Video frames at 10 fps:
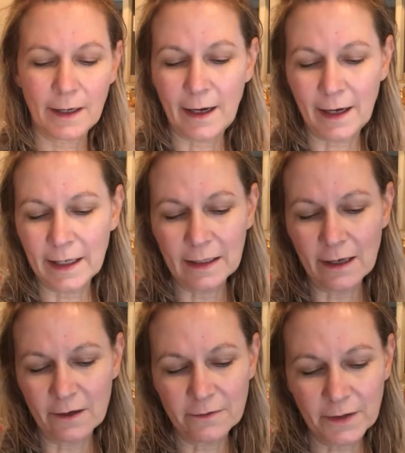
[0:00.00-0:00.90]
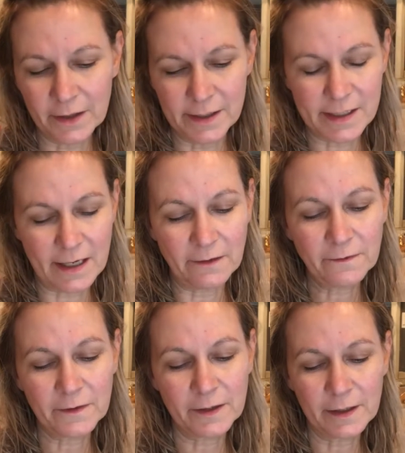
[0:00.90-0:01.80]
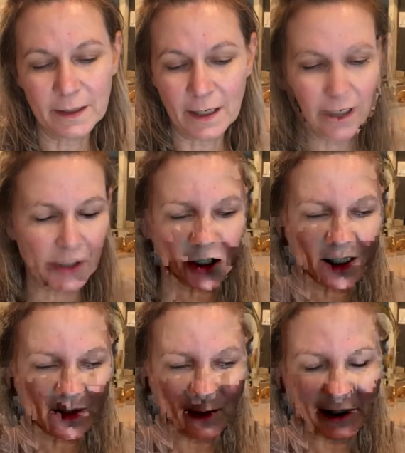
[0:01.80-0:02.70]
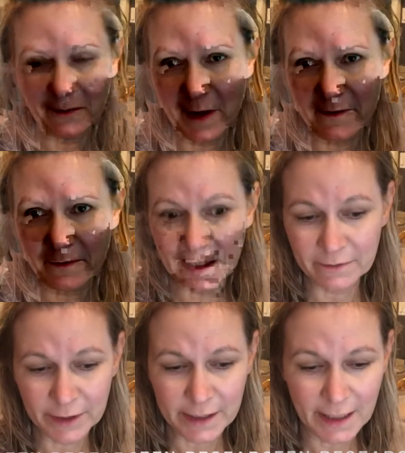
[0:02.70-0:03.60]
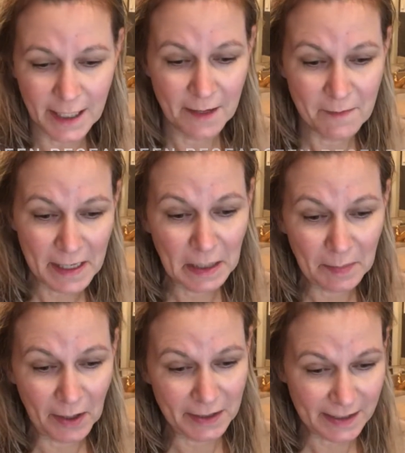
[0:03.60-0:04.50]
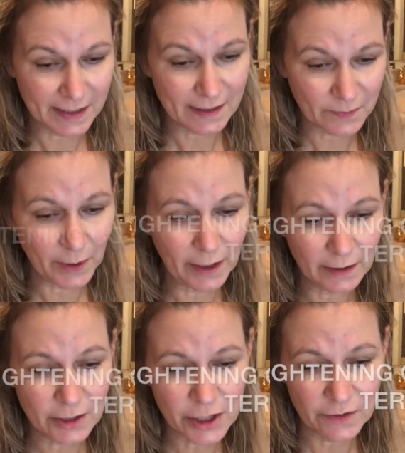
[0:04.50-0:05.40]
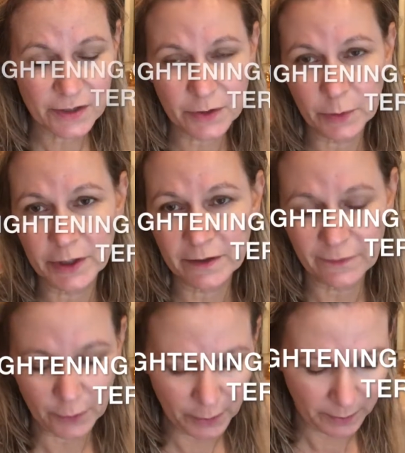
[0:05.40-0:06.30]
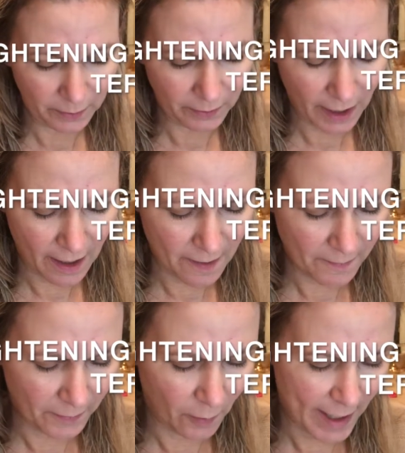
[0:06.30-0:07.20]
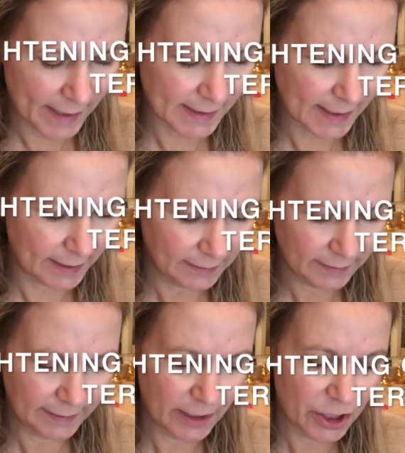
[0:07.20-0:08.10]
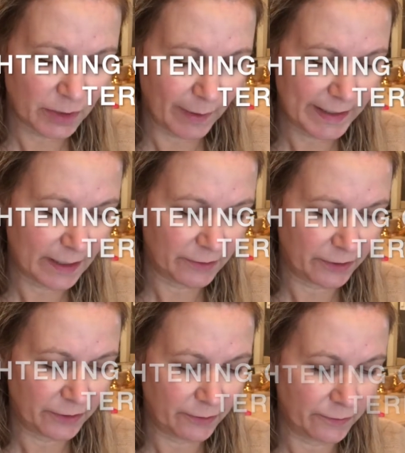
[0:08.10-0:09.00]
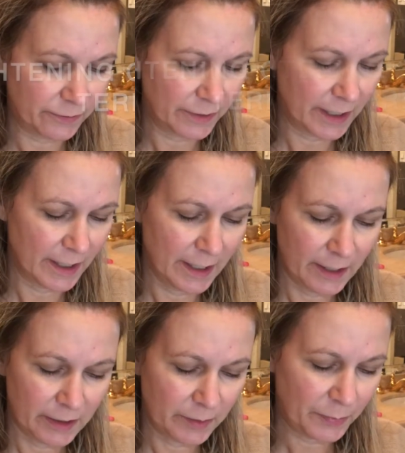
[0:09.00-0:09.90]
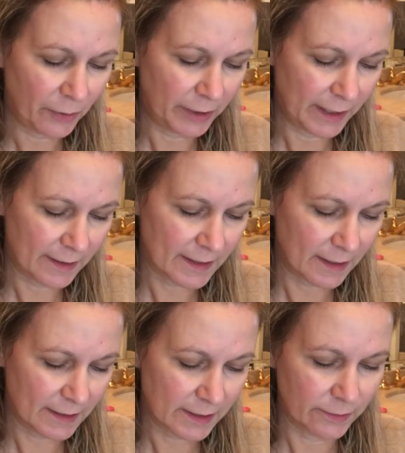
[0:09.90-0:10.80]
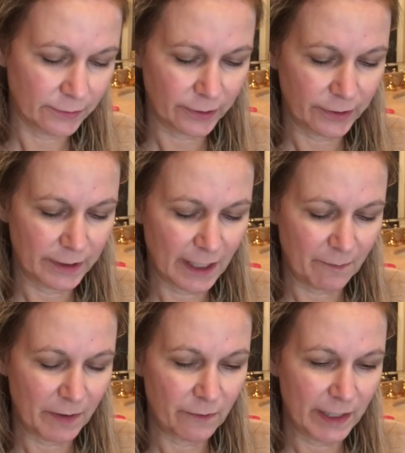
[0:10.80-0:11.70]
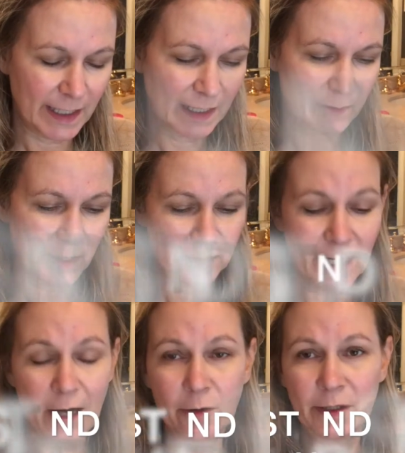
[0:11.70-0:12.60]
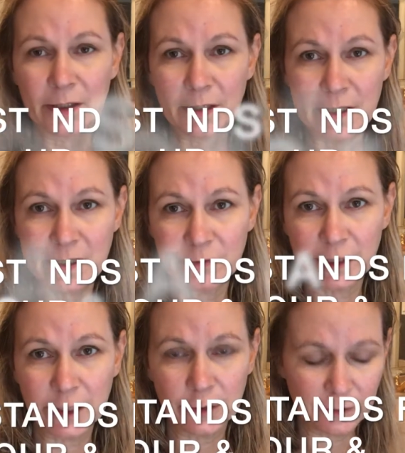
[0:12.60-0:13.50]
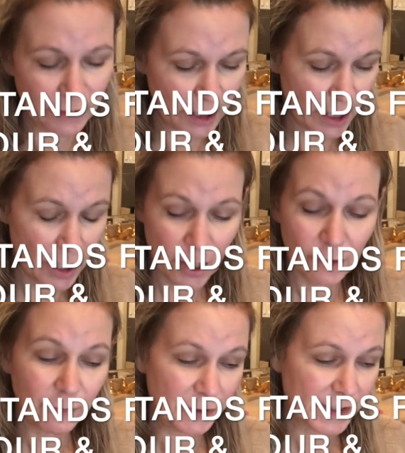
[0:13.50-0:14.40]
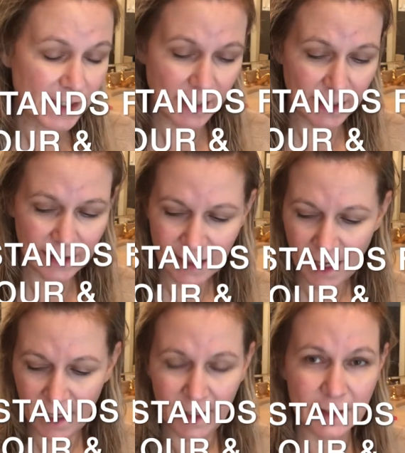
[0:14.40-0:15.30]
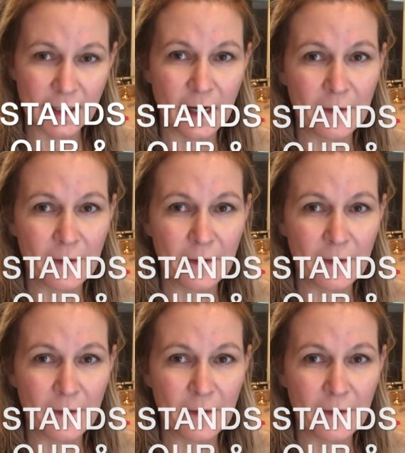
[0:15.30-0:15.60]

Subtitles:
I love her stuff. She's one of my favorite makeup artists as well. She used to work for YSL and then she went out on her own. Her products are so good, and I've been reading about how it's really good for your skin, and